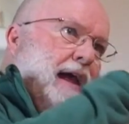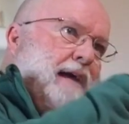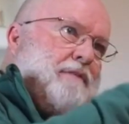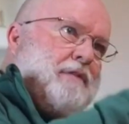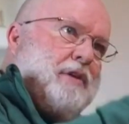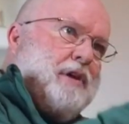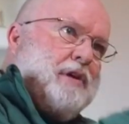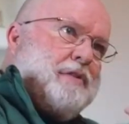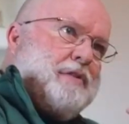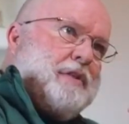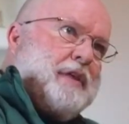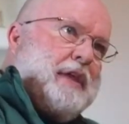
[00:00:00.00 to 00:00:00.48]

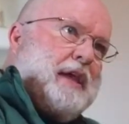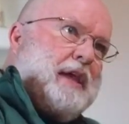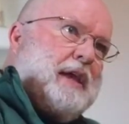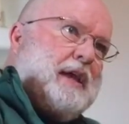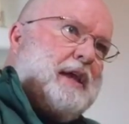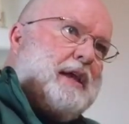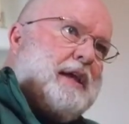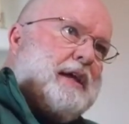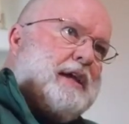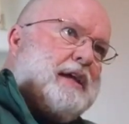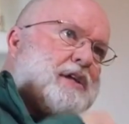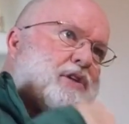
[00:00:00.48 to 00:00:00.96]

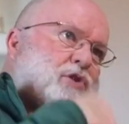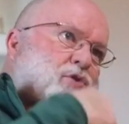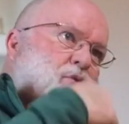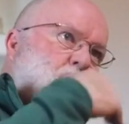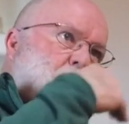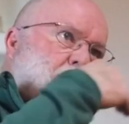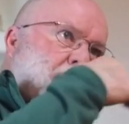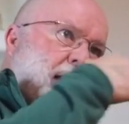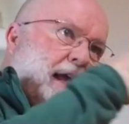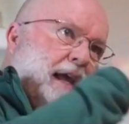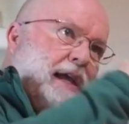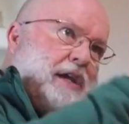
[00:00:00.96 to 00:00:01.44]
everything is
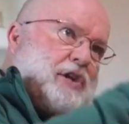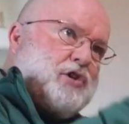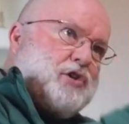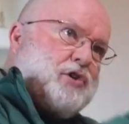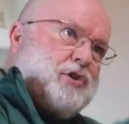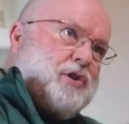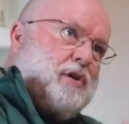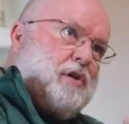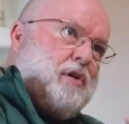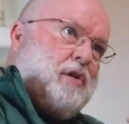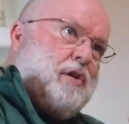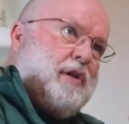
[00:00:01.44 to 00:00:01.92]

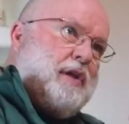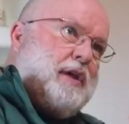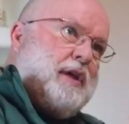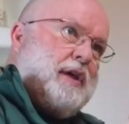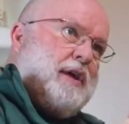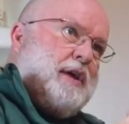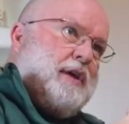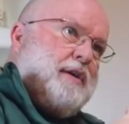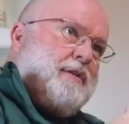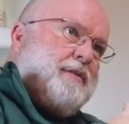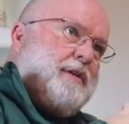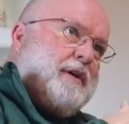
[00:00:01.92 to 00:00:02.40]
relational,
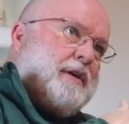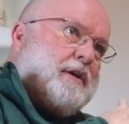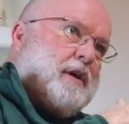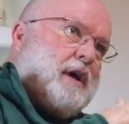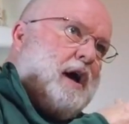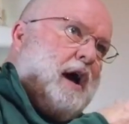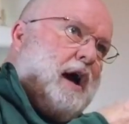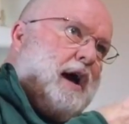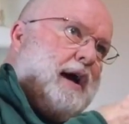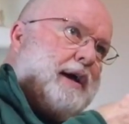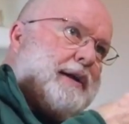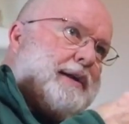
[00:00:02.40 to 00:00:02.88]
that
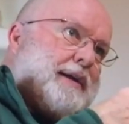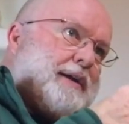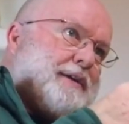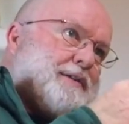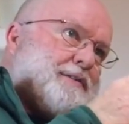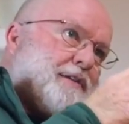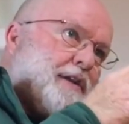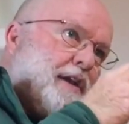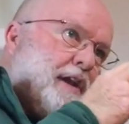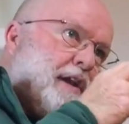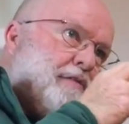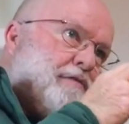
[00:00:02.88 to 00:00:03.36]
God
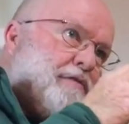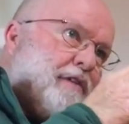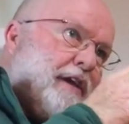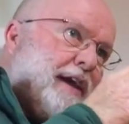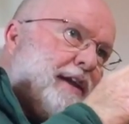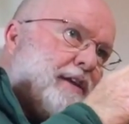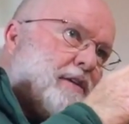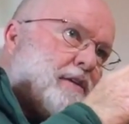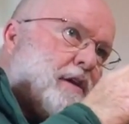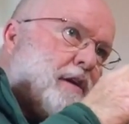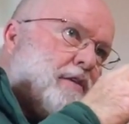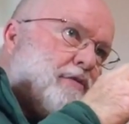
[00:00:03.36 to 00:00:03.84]
is an
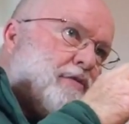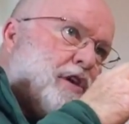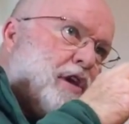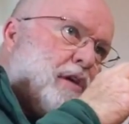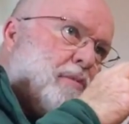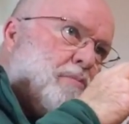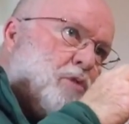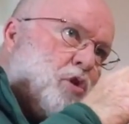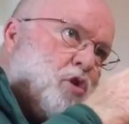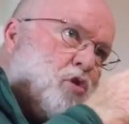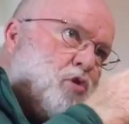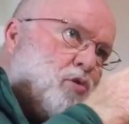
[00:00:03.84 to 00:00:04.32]
event of
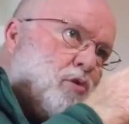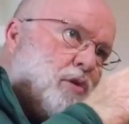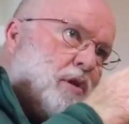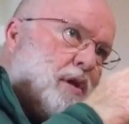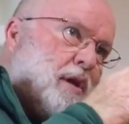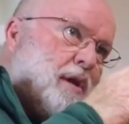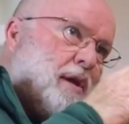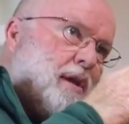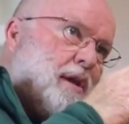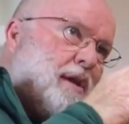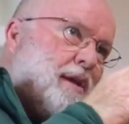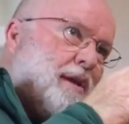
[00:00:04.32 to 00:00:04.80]

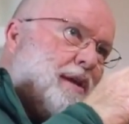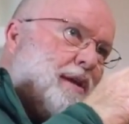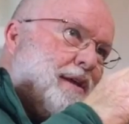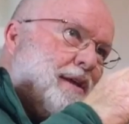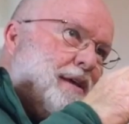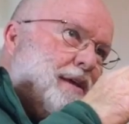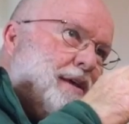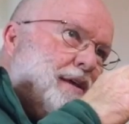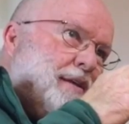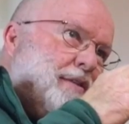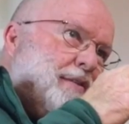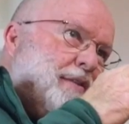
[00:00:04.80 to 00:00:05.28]
communion
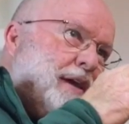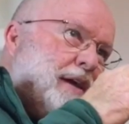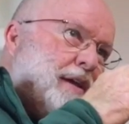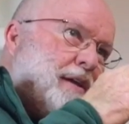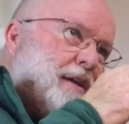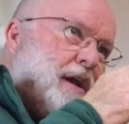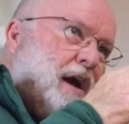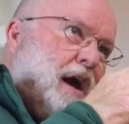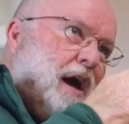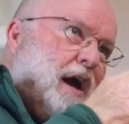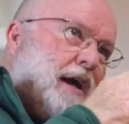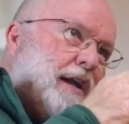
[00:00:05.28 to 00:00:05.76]
that
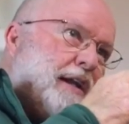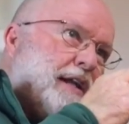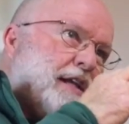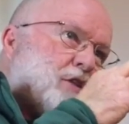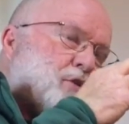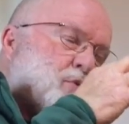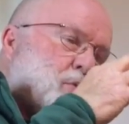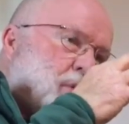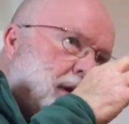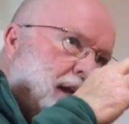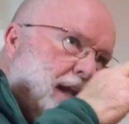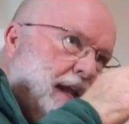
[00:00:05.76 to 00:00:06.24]
God
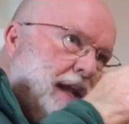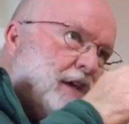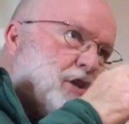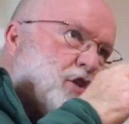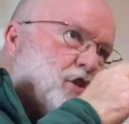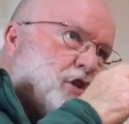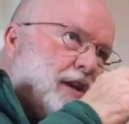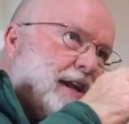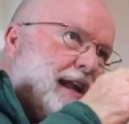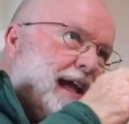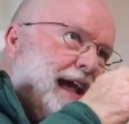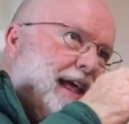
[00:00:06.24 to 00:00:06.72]
is
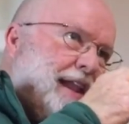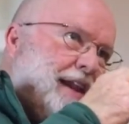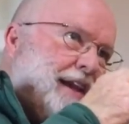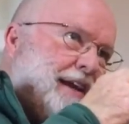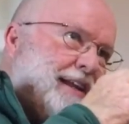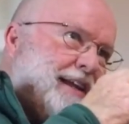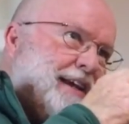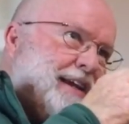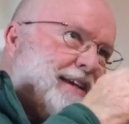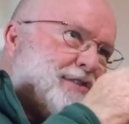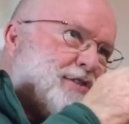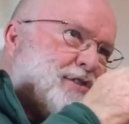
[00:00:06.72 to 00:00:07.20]

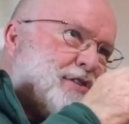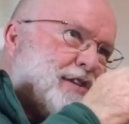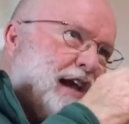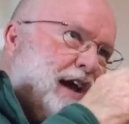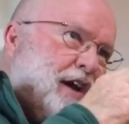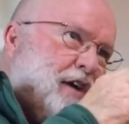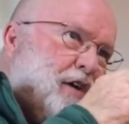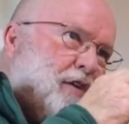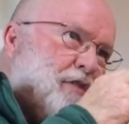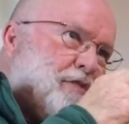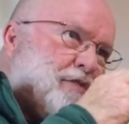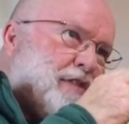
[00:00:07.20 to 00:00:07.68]
relationality
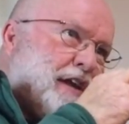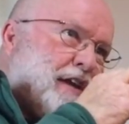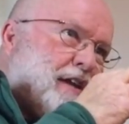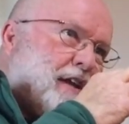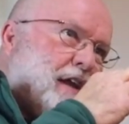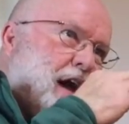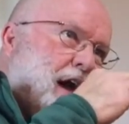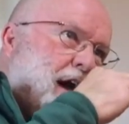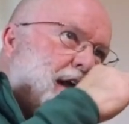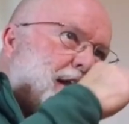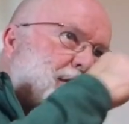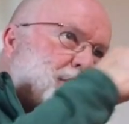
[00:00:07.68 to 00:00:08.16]
itself, that
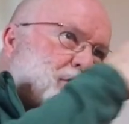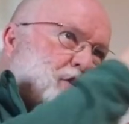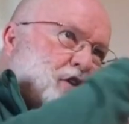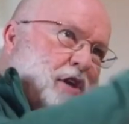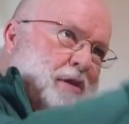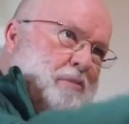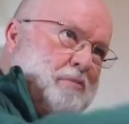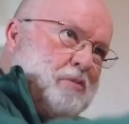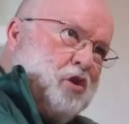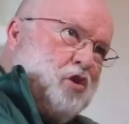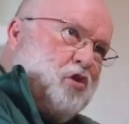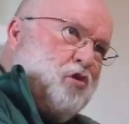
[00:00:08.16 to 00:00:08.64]
God is
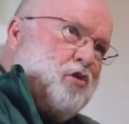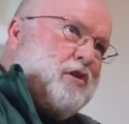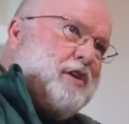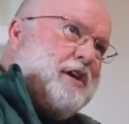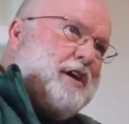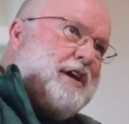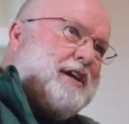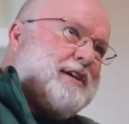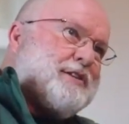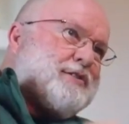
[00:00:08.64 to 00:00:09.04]
communion